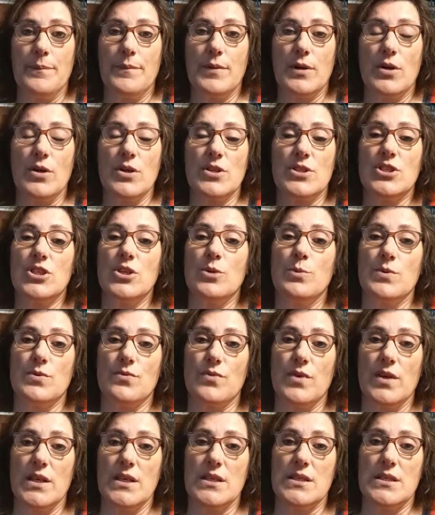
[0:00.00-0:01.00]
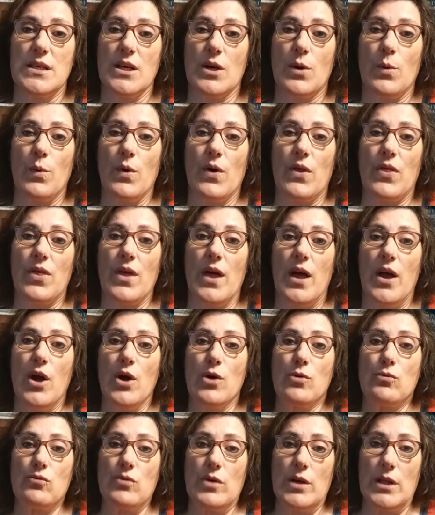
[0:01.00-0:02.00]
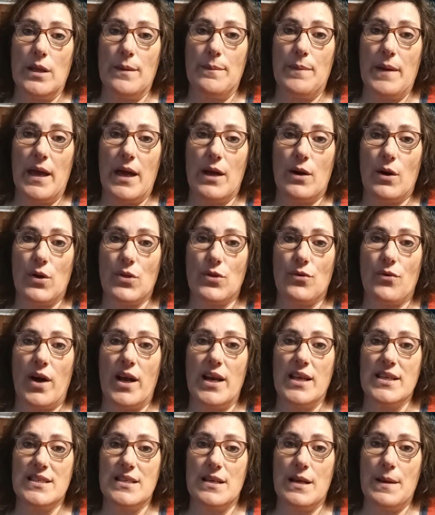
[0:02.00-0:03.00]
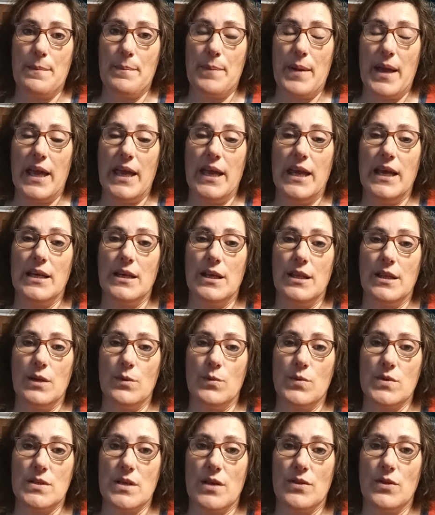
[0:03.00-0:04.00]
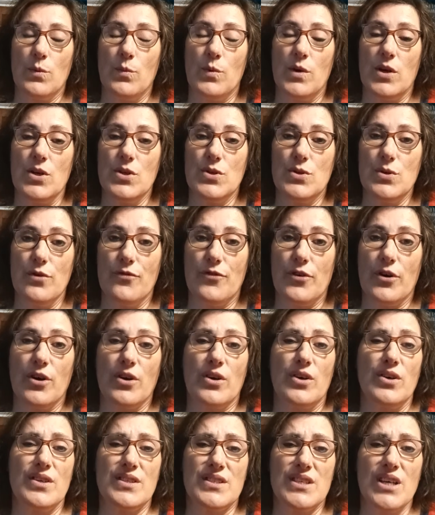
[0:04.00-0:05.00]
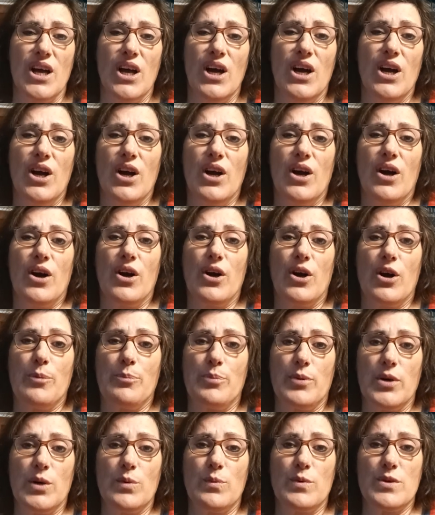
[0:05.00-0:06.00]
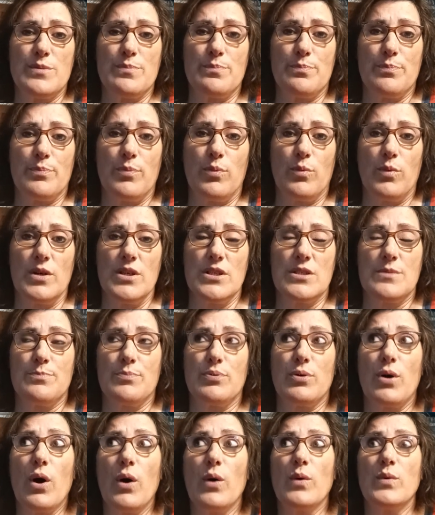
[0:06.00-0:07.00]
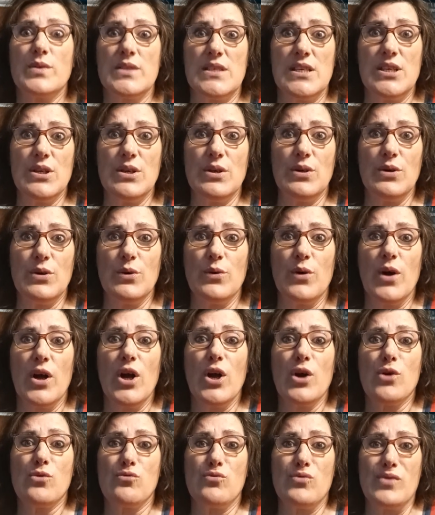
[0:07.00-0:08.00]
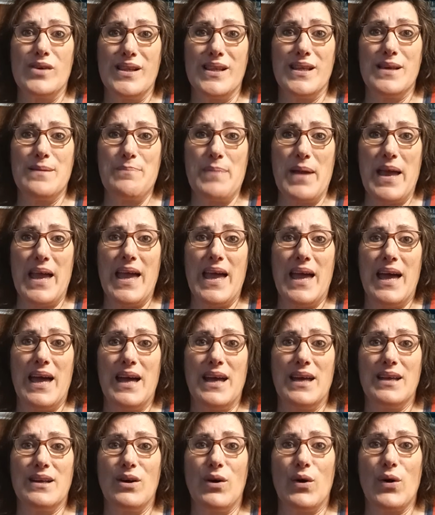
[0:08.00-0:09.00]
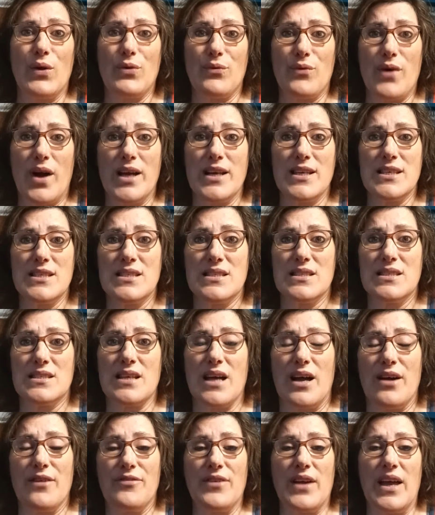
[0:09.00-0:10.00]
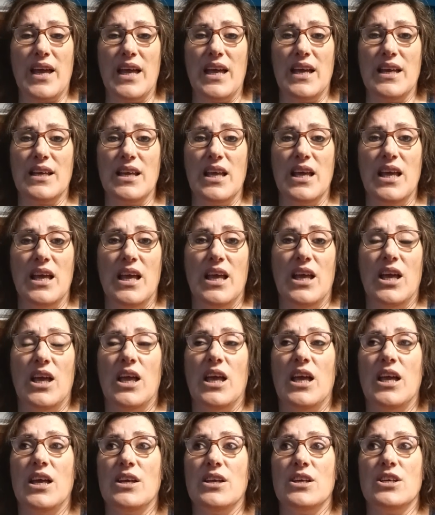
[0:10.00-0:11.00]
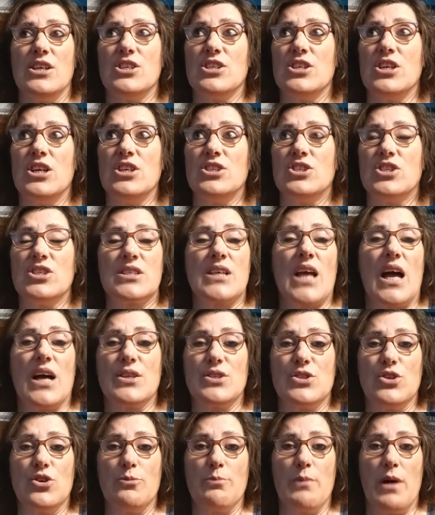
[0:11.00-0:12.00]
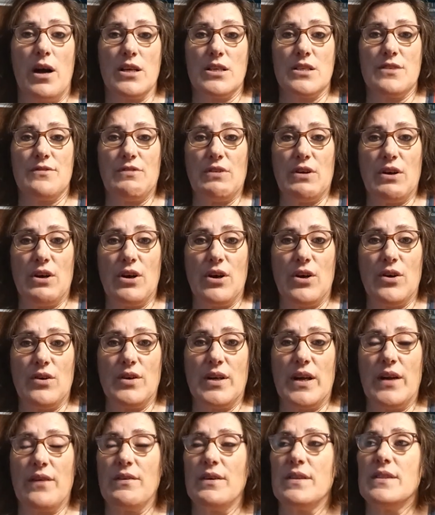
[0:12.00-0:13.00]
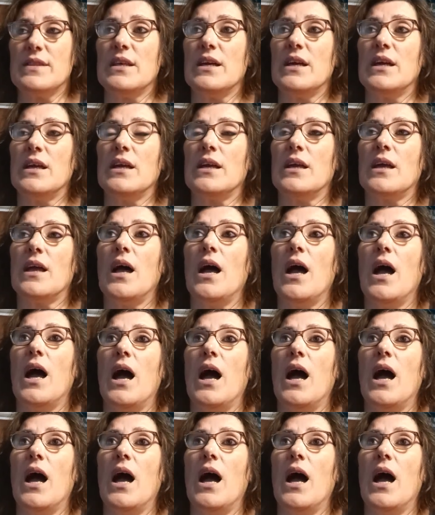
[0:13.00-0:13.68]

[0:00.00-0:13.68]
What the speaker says: because she was really sick with really bad arthritis and in pain, and there was nothing we can do for her because her breed was prone to really bad arthritis stuff, and it just got too much for her and everything.